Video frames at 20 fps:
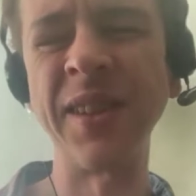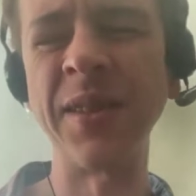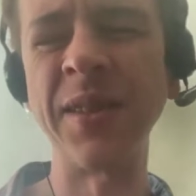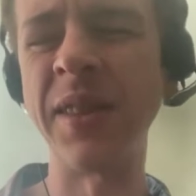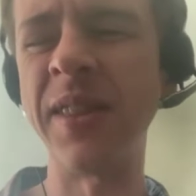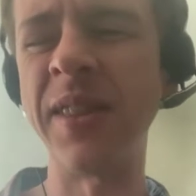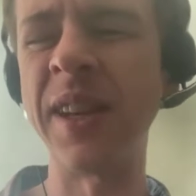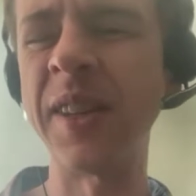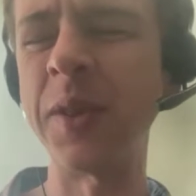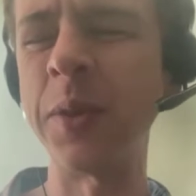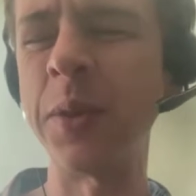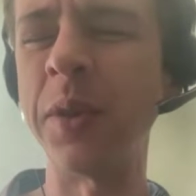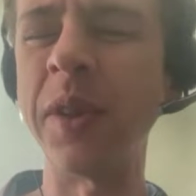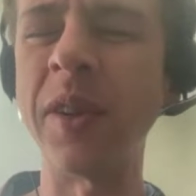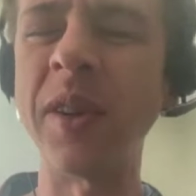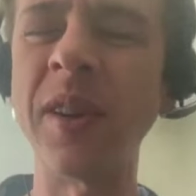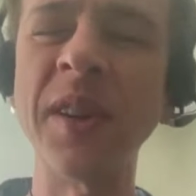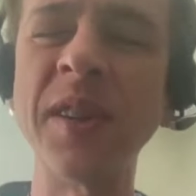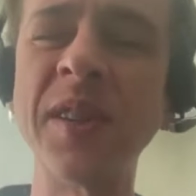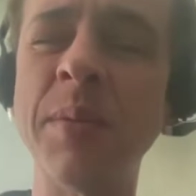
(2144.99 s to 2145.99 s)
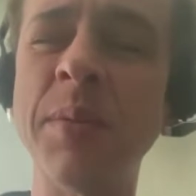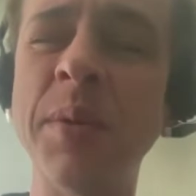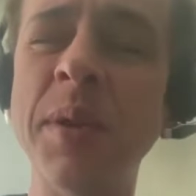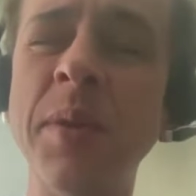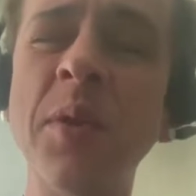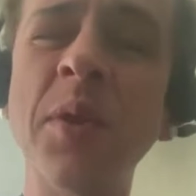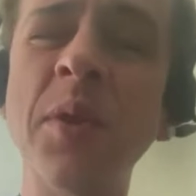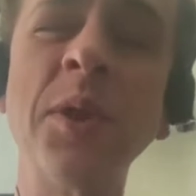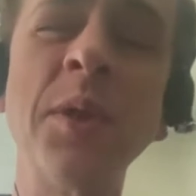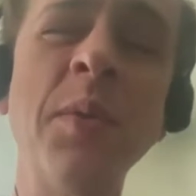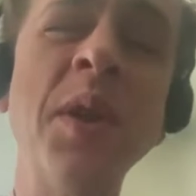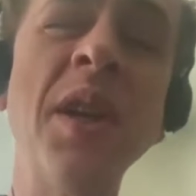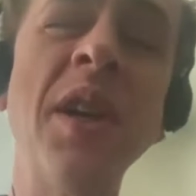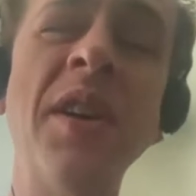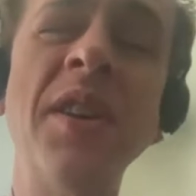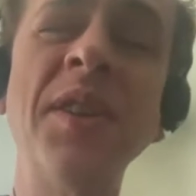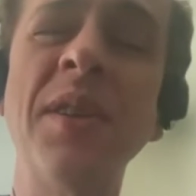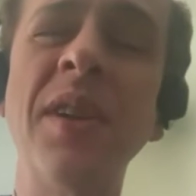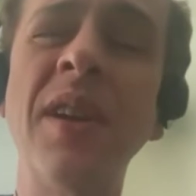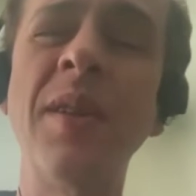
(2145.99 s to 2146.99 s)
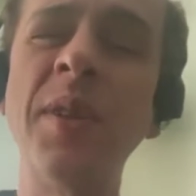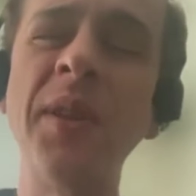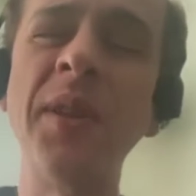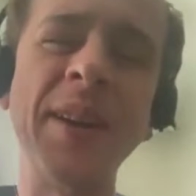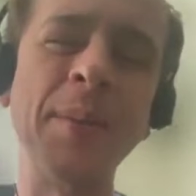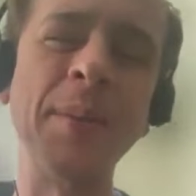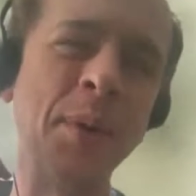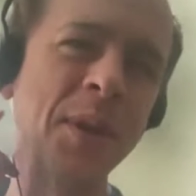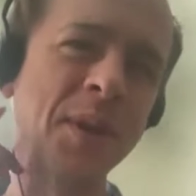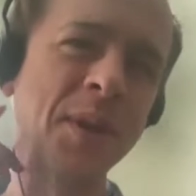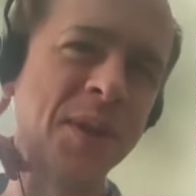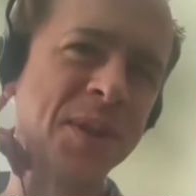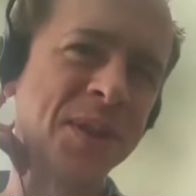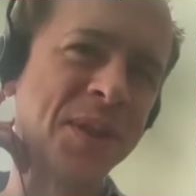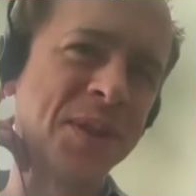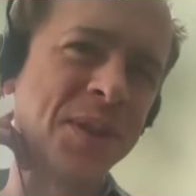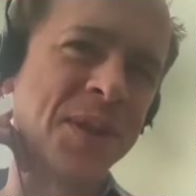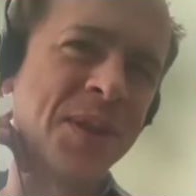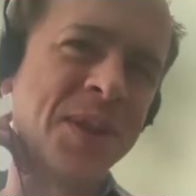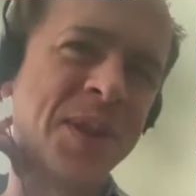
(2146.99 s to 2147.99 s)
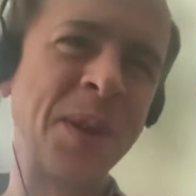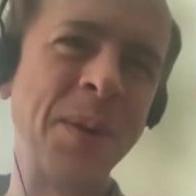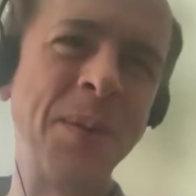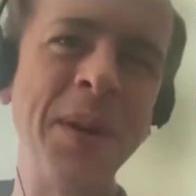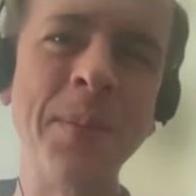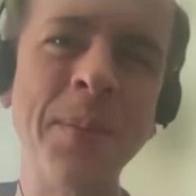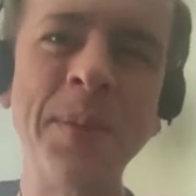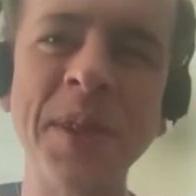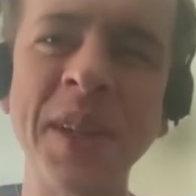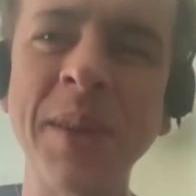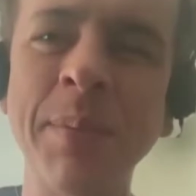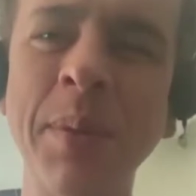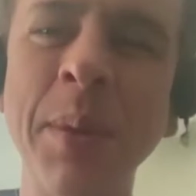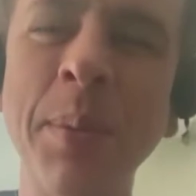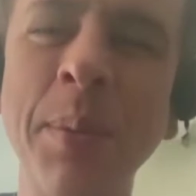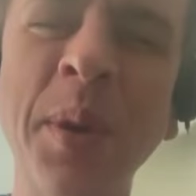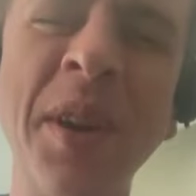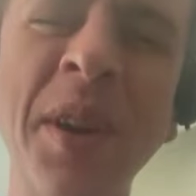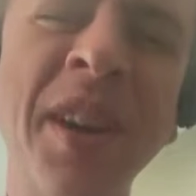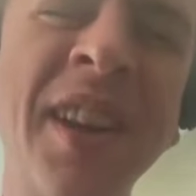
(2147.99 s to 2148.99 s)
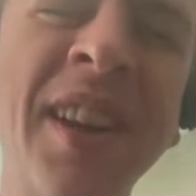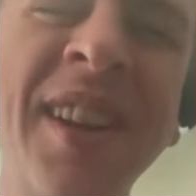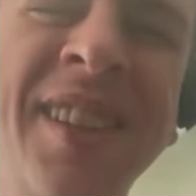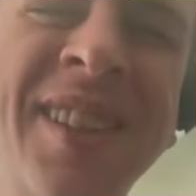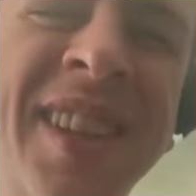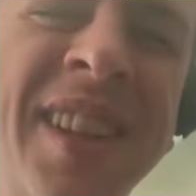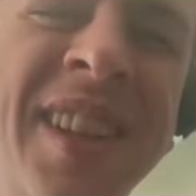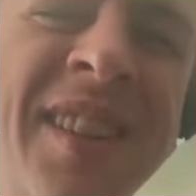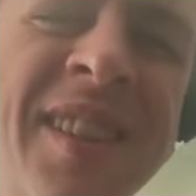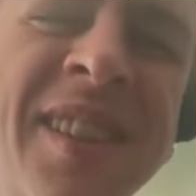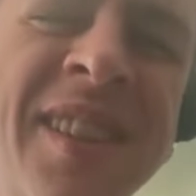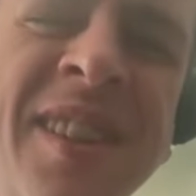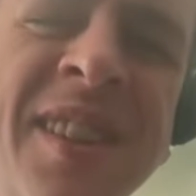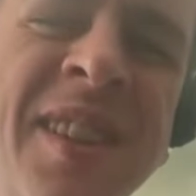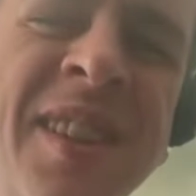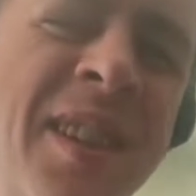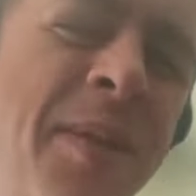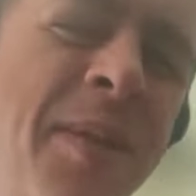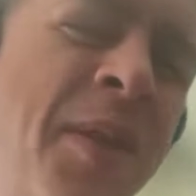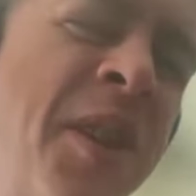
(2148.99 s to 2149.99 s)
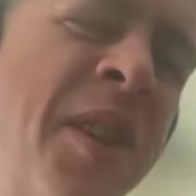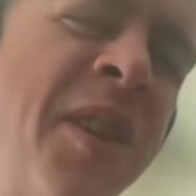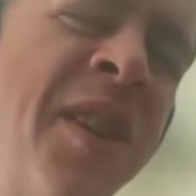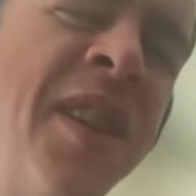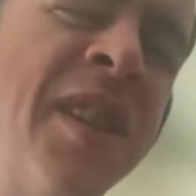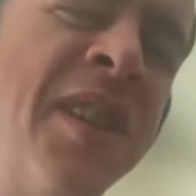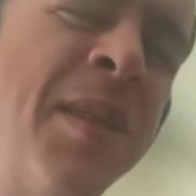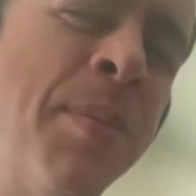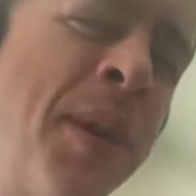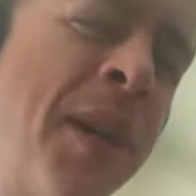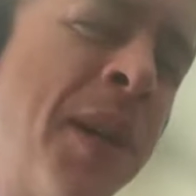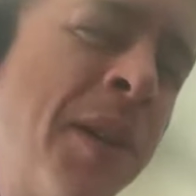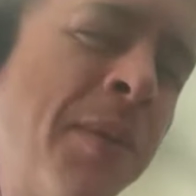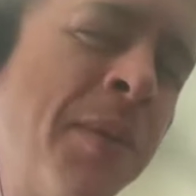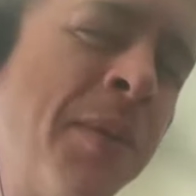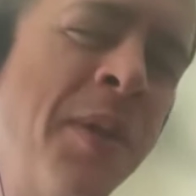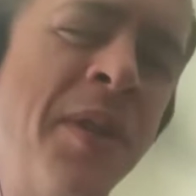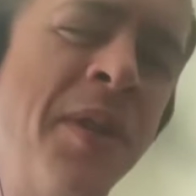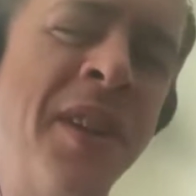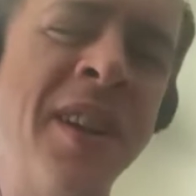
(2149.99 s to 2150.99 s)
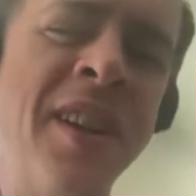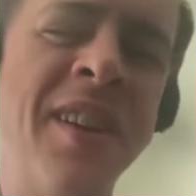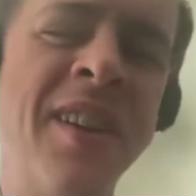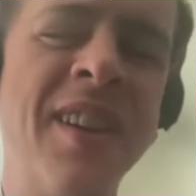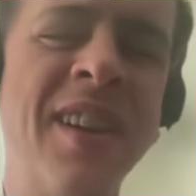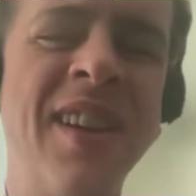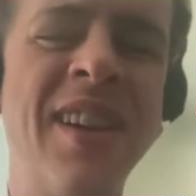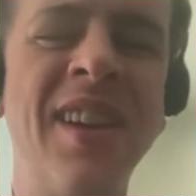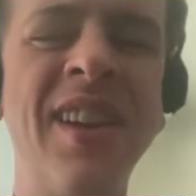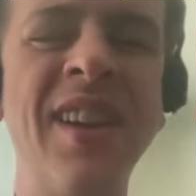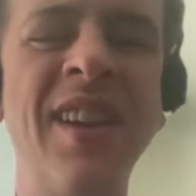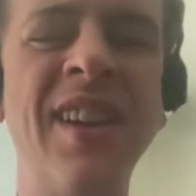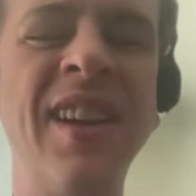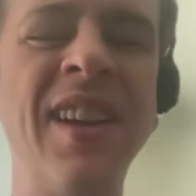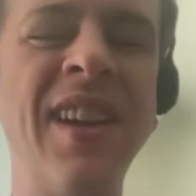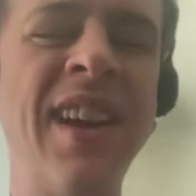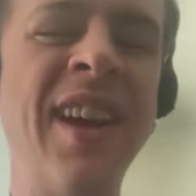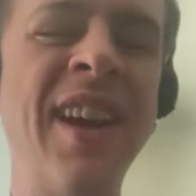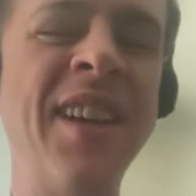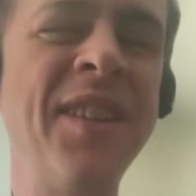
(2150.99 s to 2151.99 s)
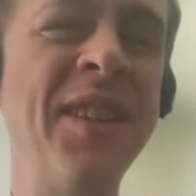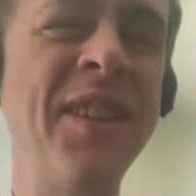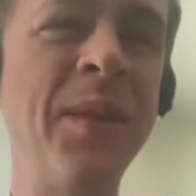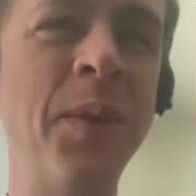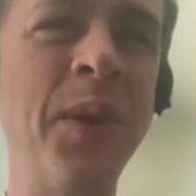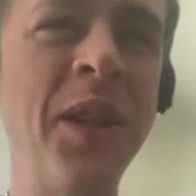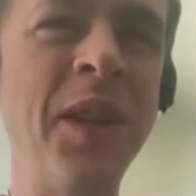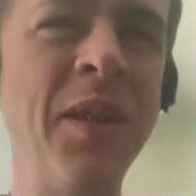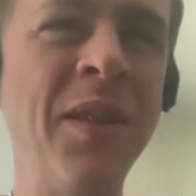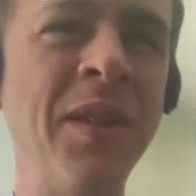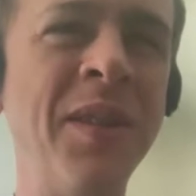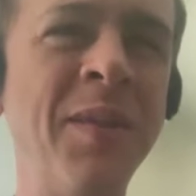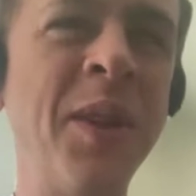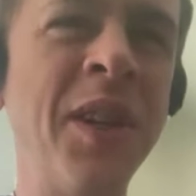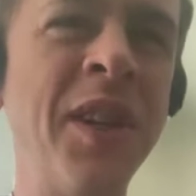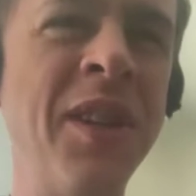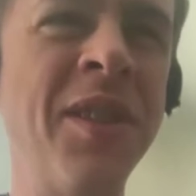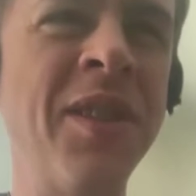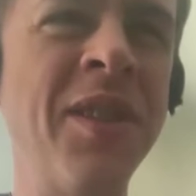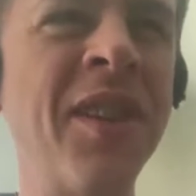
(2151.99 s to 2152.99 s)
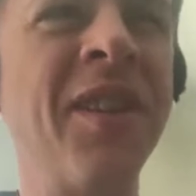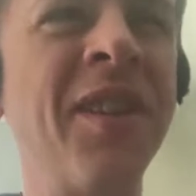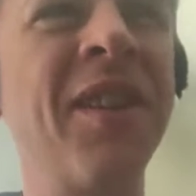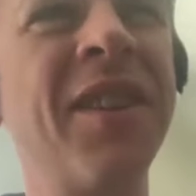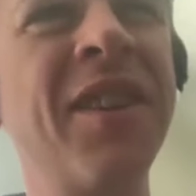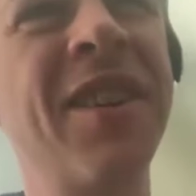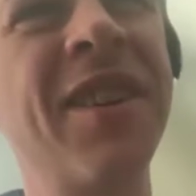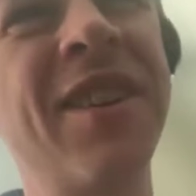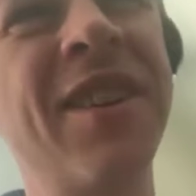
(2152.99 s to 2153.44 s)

So that's really awesome. Of course, we also have a lot of personal stories on our website people can access, and it definitely is a powerful thing. Allison, what do you think?